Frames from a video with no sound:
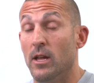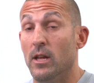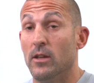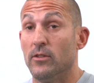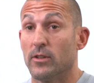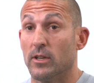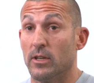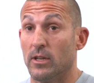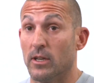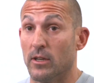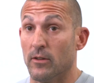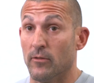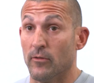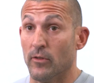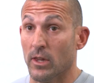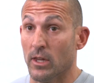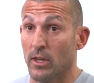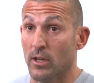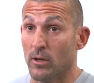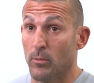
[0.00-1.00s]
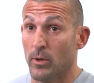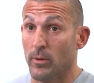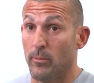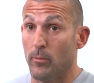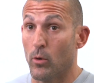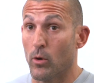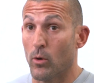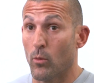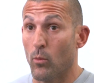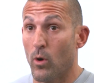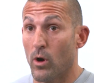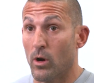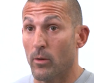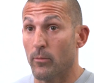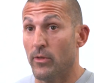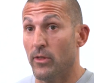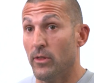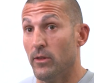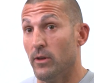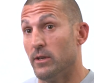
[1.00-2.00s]
It's going to give a little bit more
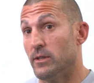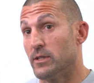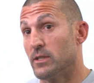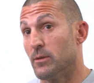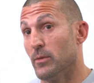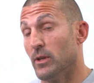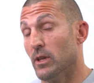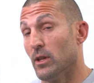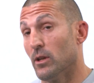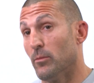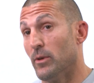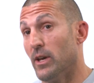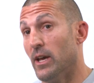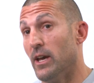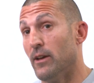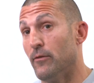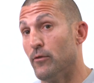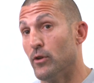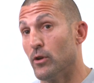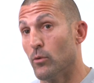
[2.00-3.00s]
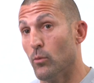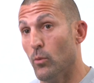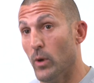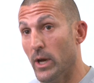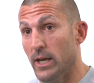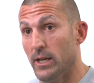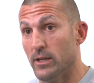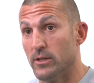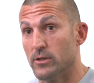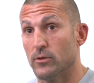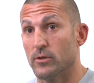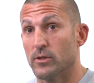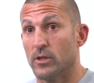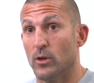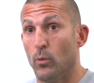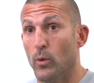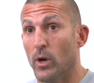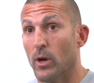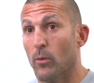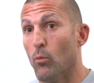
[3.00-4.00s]
warmth, and it's going to be a little bit heavier weight. So it's
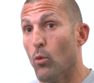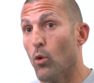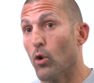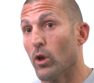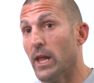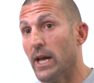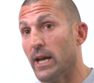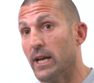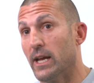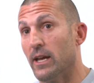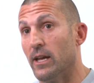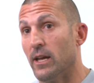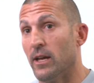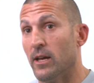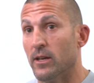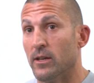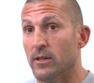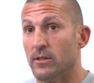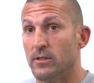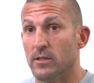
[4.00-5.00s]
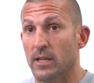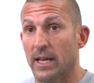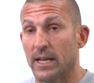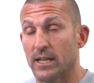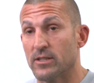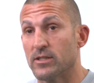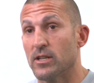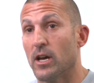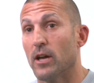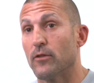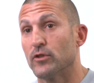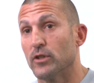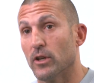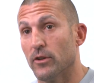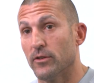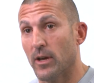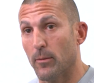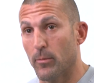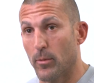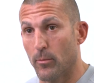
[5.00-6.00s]
going to wear more like a soft shell
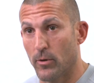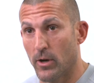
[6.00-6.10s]
type of